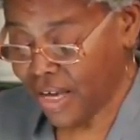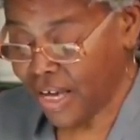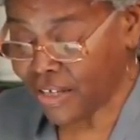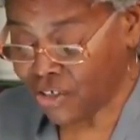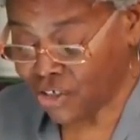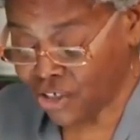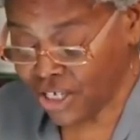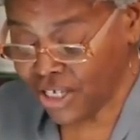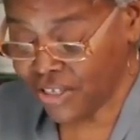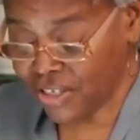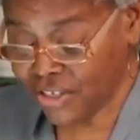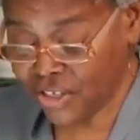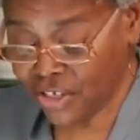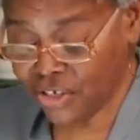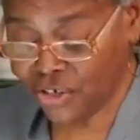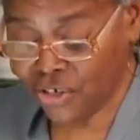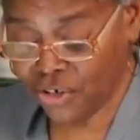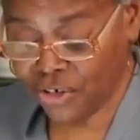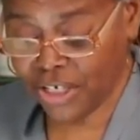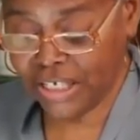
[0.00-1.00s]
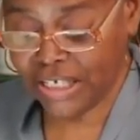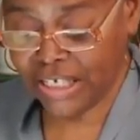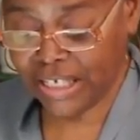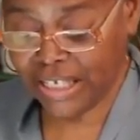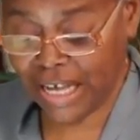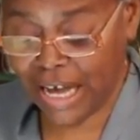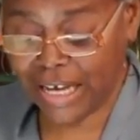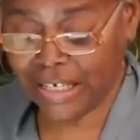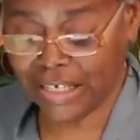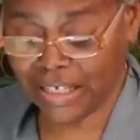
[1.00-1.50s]
And Jesus, in turning to
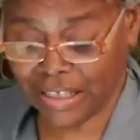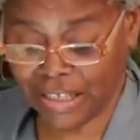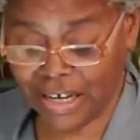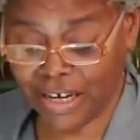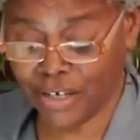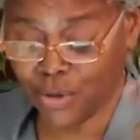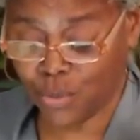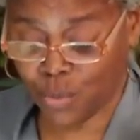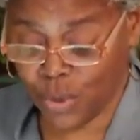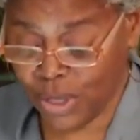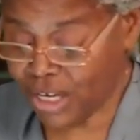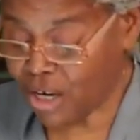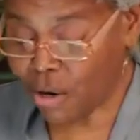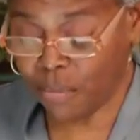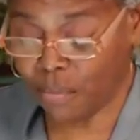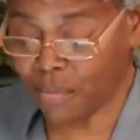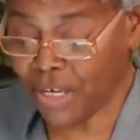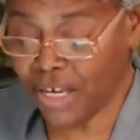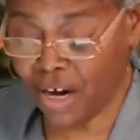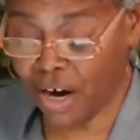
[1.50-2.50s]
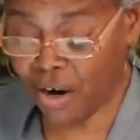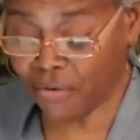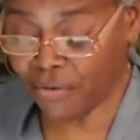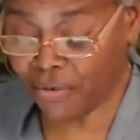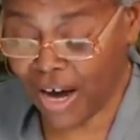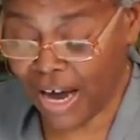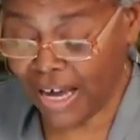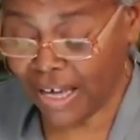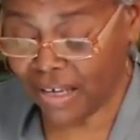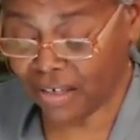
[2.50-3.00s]
God, declares, we going to be all
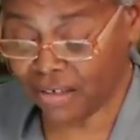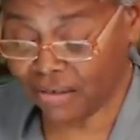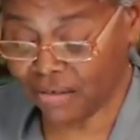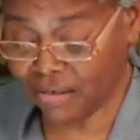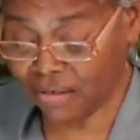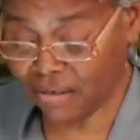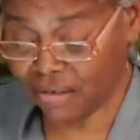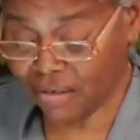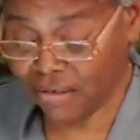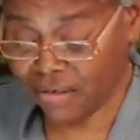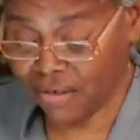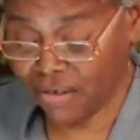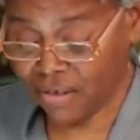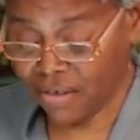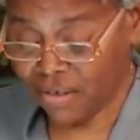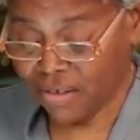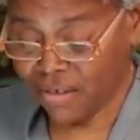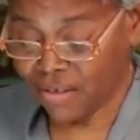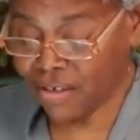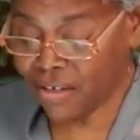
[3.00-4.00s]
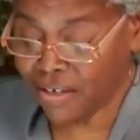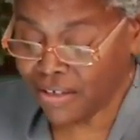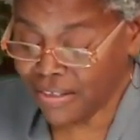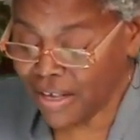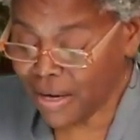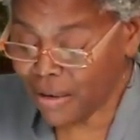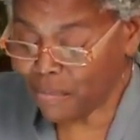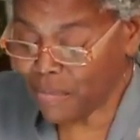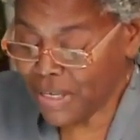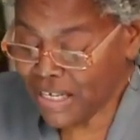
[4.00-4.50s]
right.
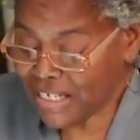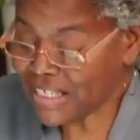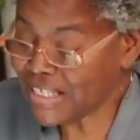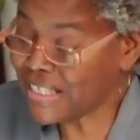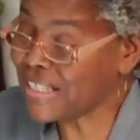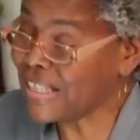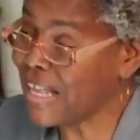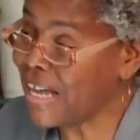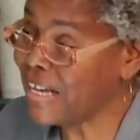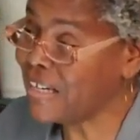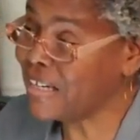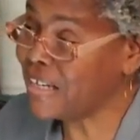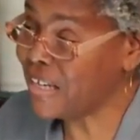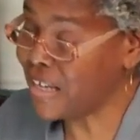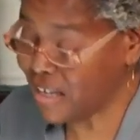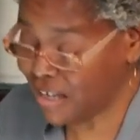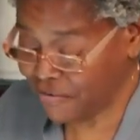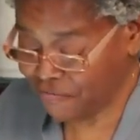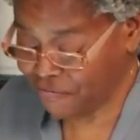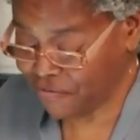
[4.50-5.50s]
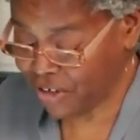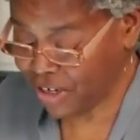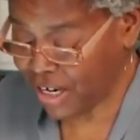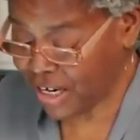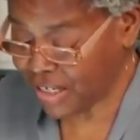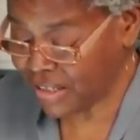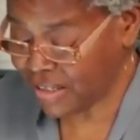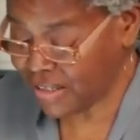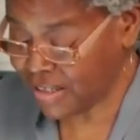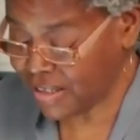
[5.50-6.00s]
Could there be a slight hint for
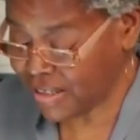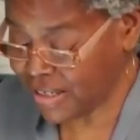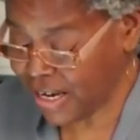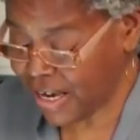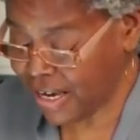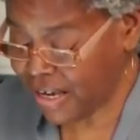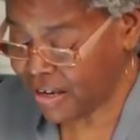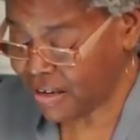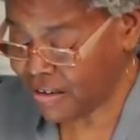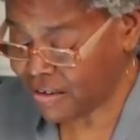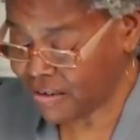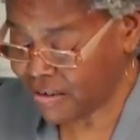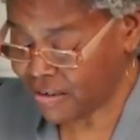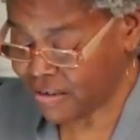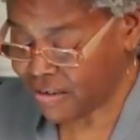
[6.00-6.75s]
us today?